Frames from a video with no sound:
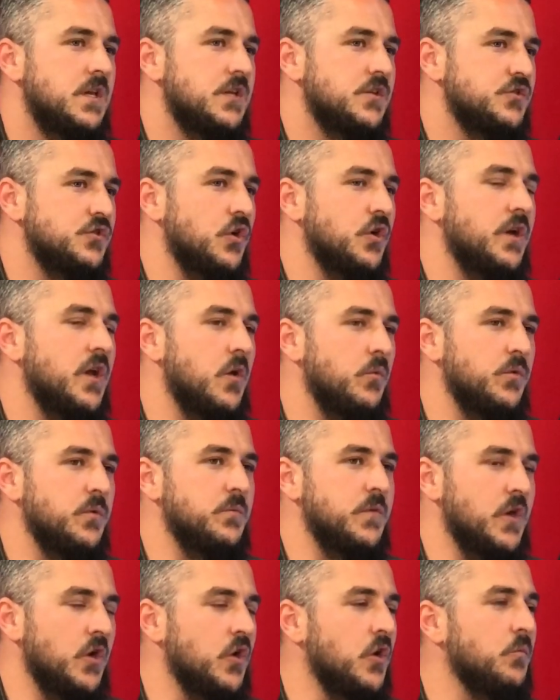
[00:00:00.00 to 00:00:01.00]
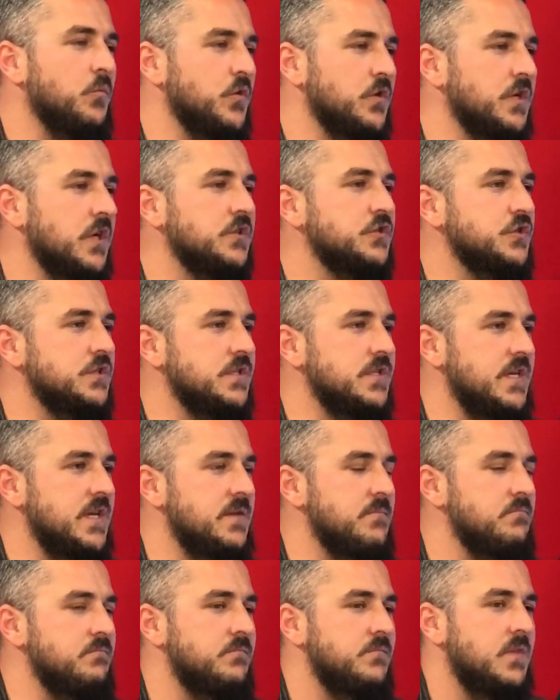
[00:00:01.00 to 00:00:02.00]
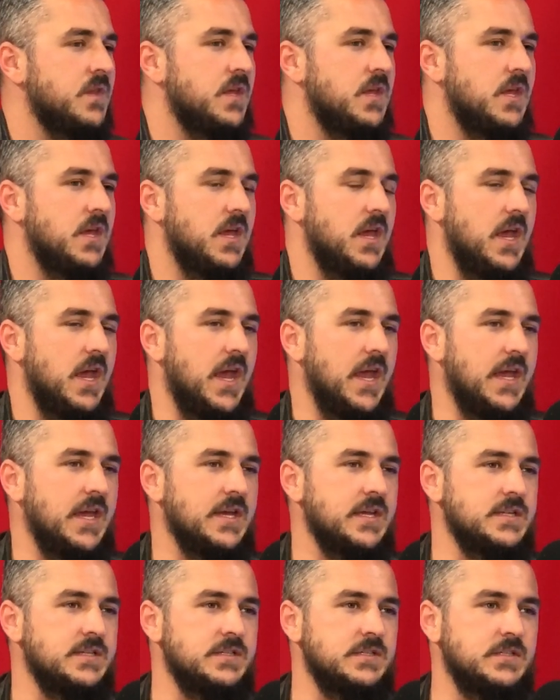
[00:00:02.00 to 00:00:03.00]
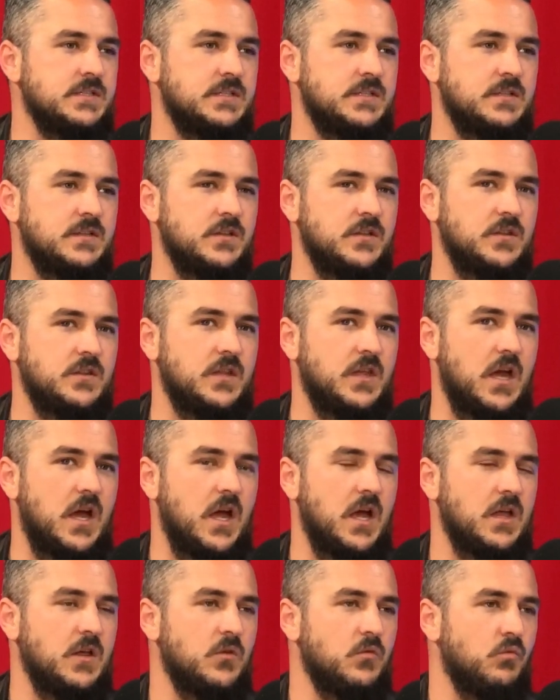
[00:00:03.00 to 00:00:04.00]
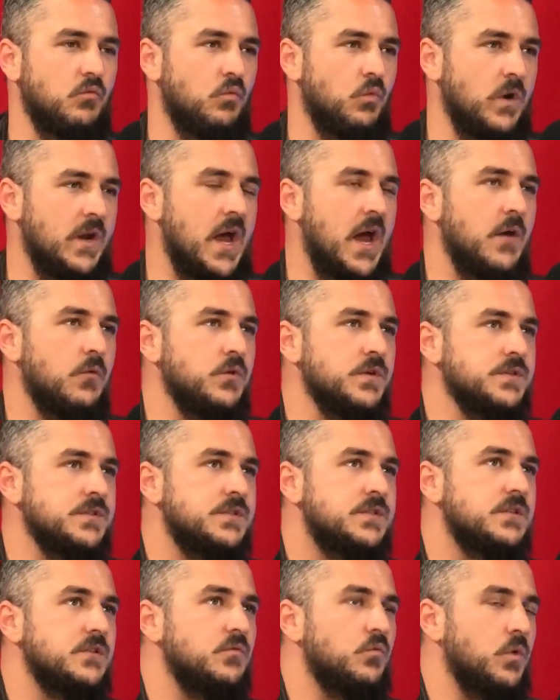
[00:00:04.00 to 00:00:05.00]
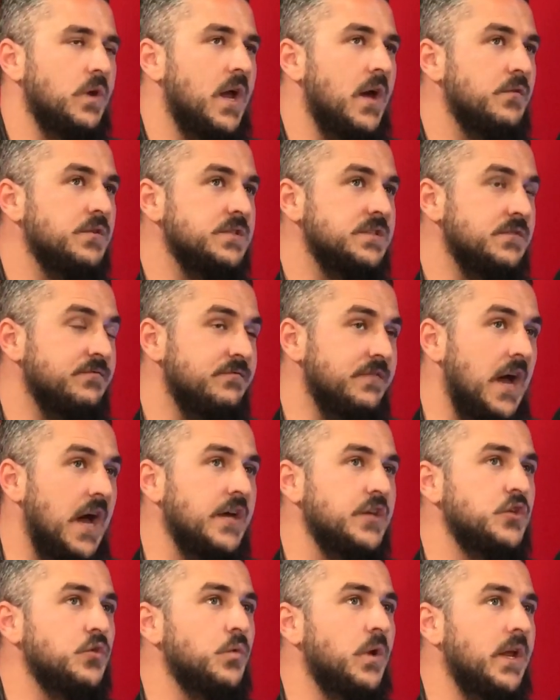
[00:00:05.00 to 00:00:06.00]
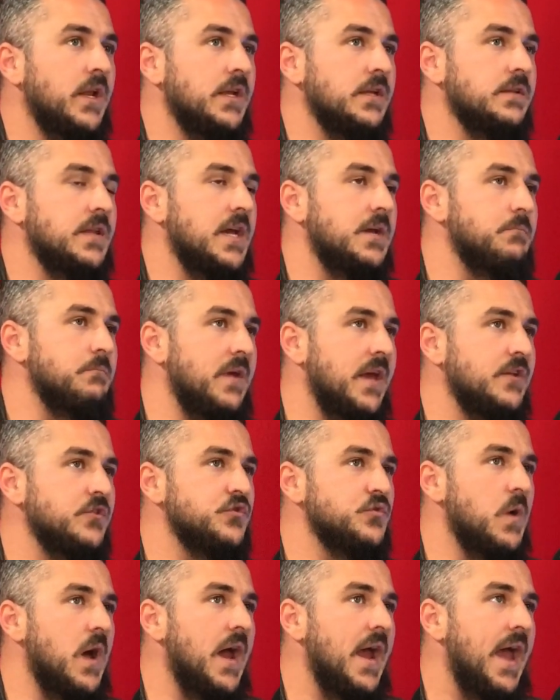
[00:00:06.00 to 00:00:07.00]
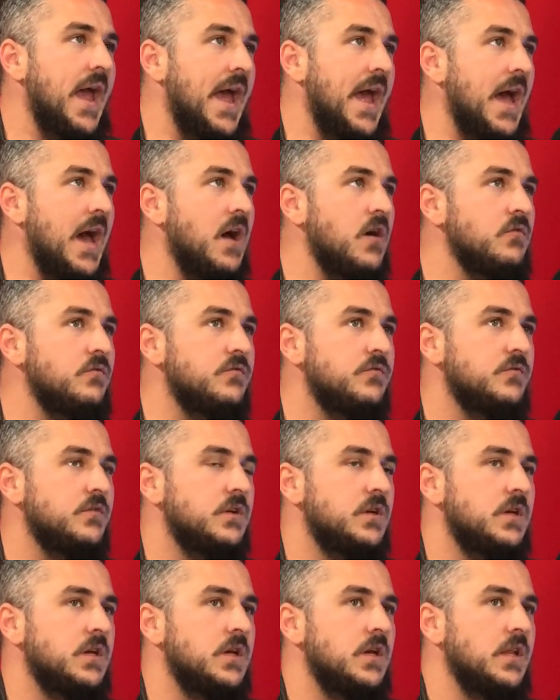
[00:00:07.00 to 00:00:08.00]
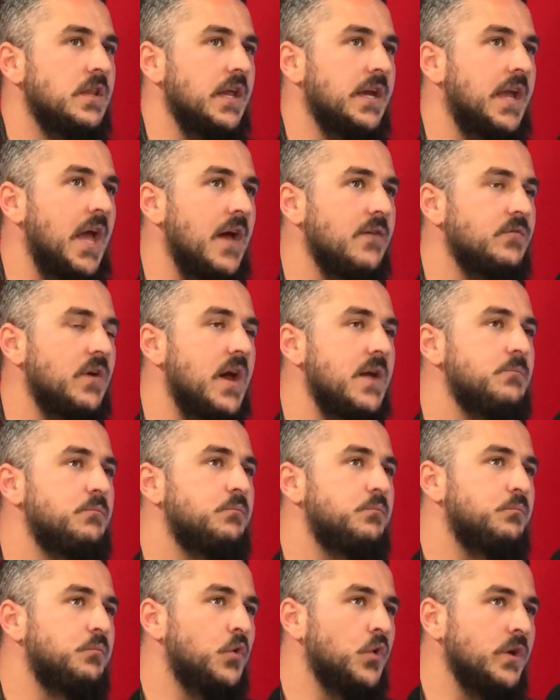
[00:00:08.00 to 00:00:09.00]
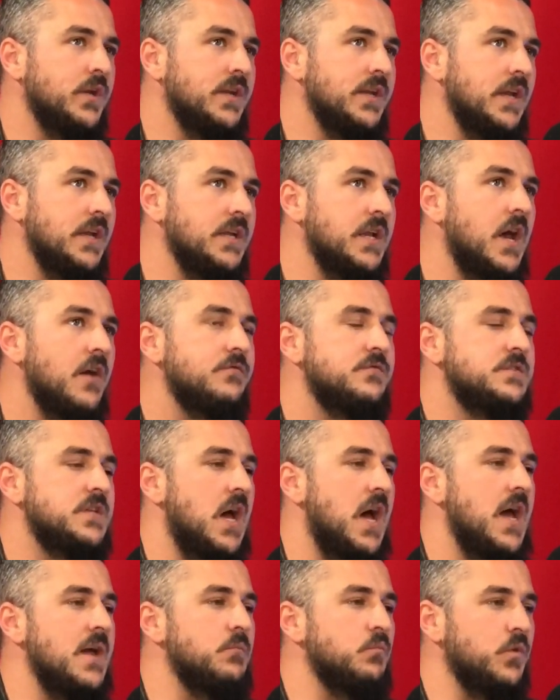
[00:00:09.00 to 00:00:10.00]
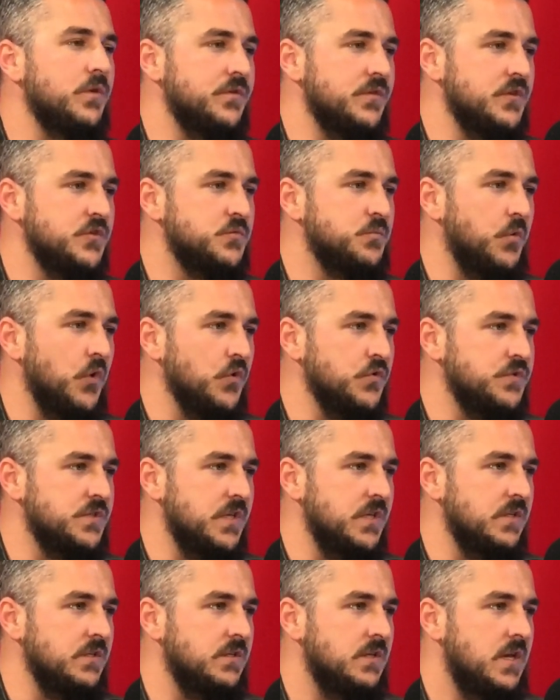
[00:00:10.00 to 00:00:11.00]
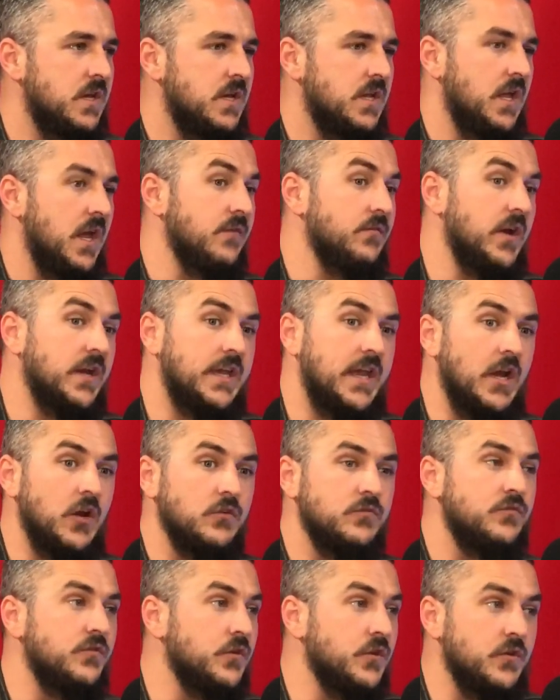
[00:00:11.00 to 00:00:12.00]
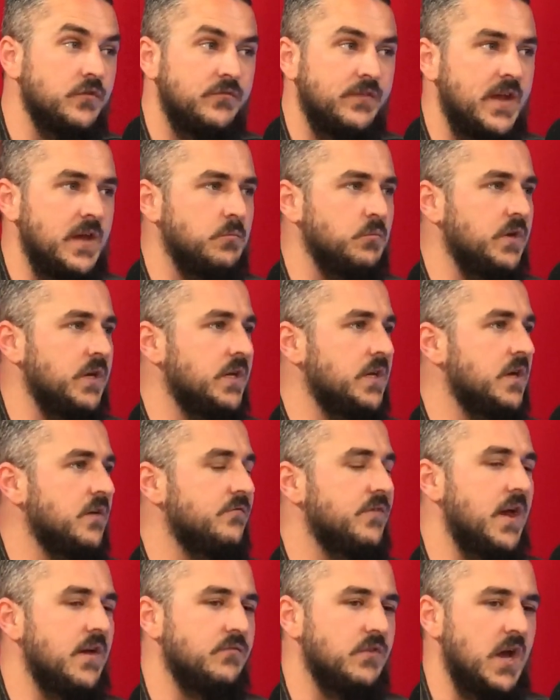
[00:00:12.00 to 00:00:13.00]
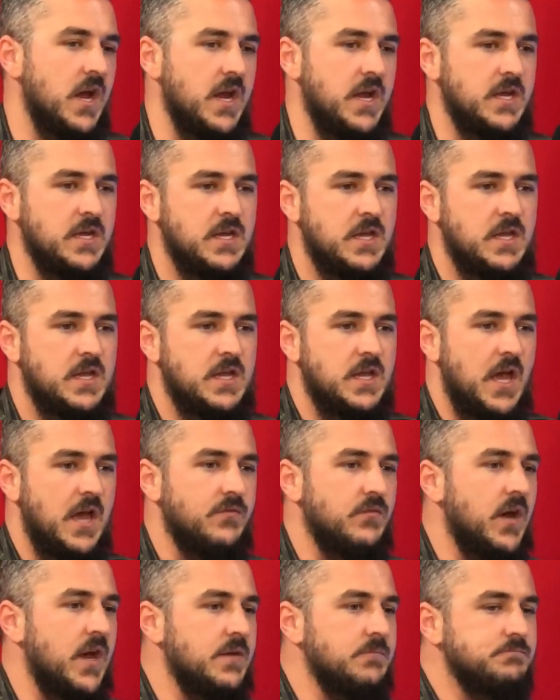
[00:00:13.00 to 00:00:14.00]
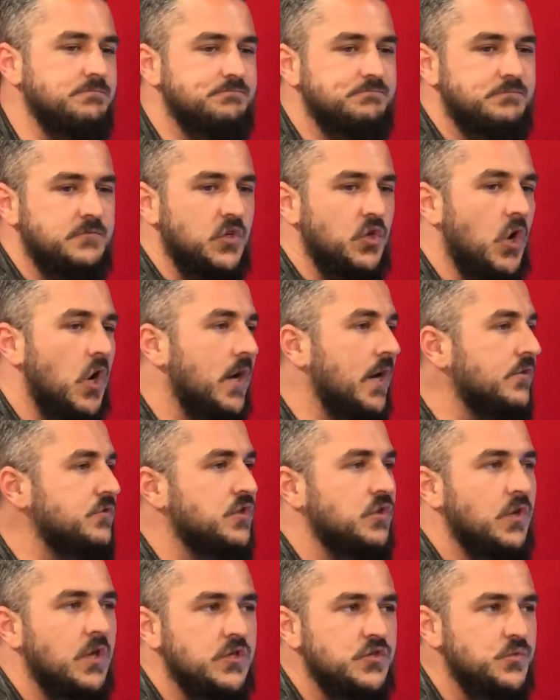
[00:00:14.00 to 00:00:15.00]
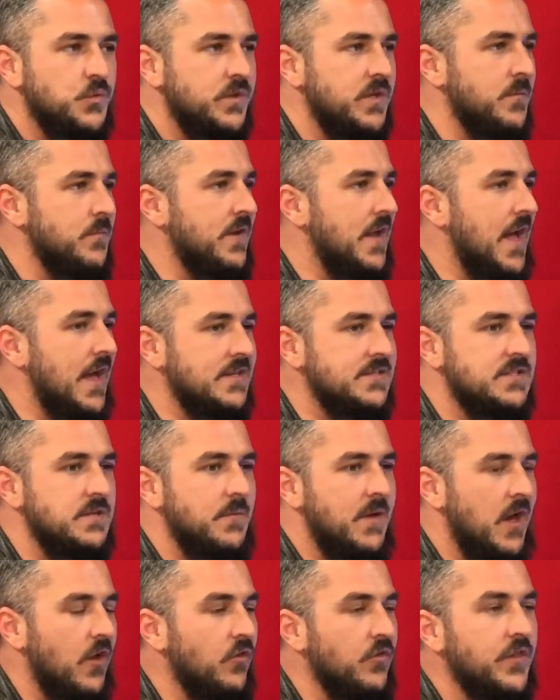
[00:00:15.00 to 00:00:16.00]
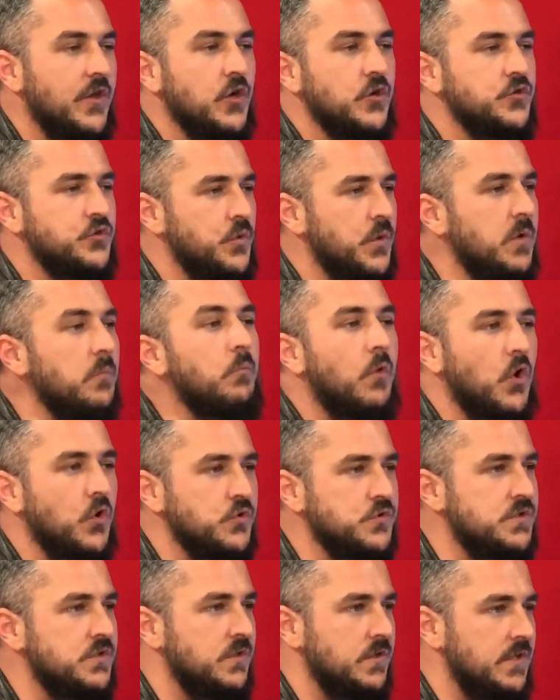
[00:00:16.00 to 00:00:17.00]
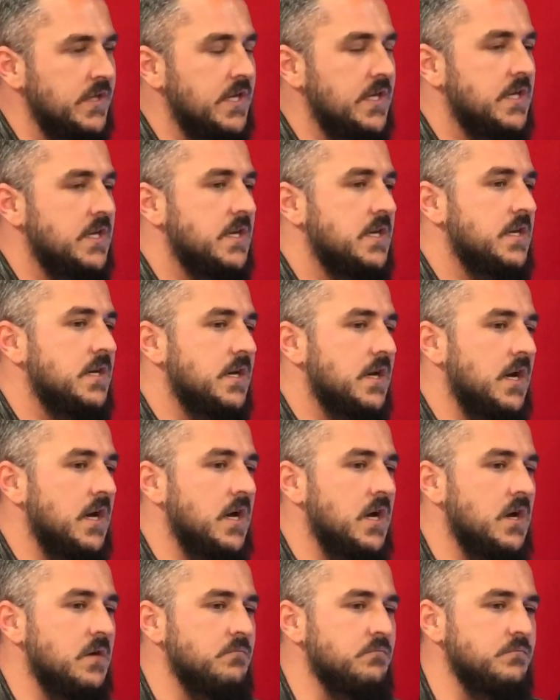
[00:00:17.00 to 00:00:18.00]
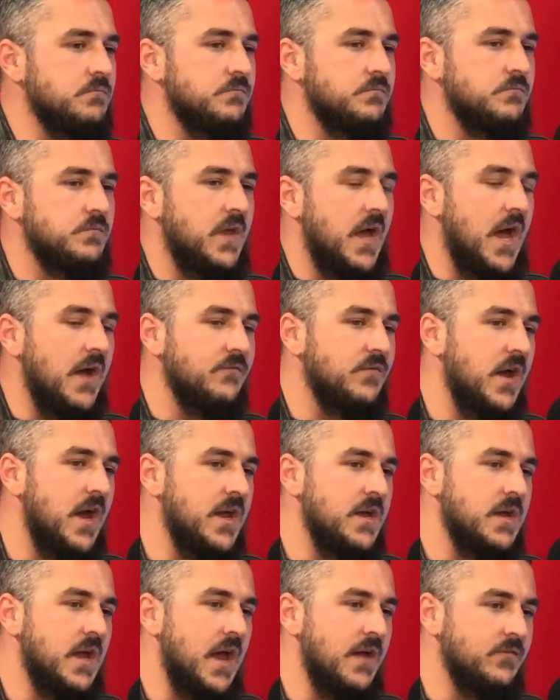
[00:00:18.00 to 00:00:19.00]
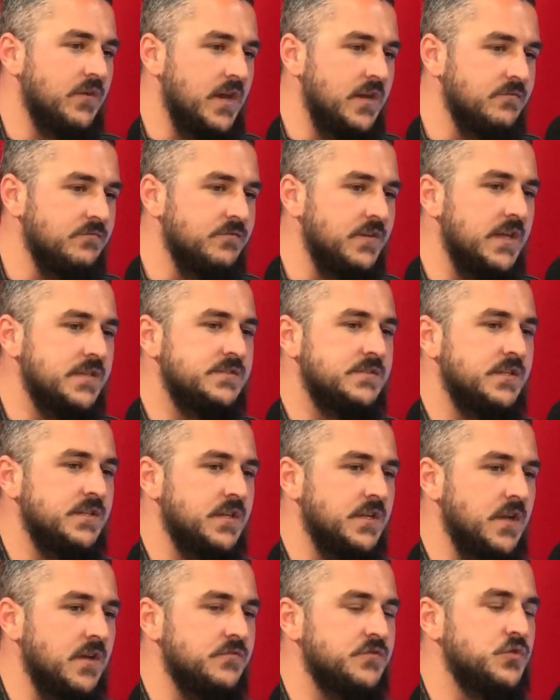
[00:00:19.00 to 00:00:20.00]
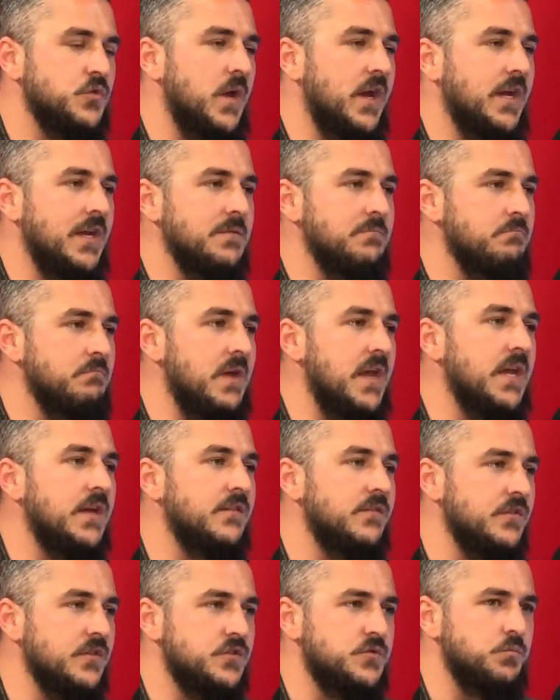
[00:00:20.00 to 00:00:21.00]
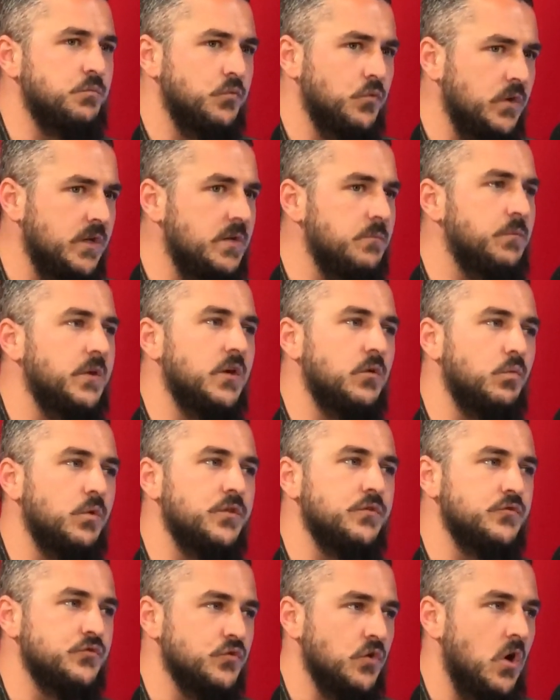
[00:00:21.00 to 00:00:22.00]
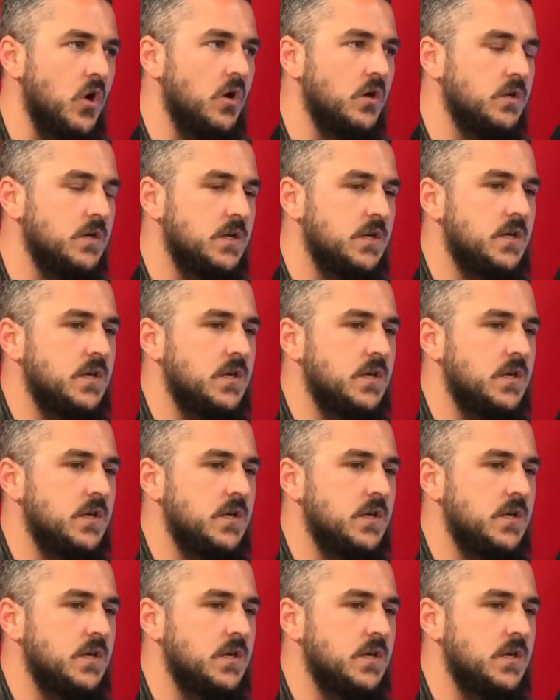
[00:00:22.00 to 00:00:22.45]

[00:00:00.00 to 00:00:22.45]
started helping me on our production team. And when I was, when I was evaluating, like, man, do I have, like, have I put in enough time with this person? Have I cared for their family enough? Have I, have I, gone out to lunch with them and asked them how they're doing personally? Um, have I have I invested enough so I can make this pretty big withdrawal?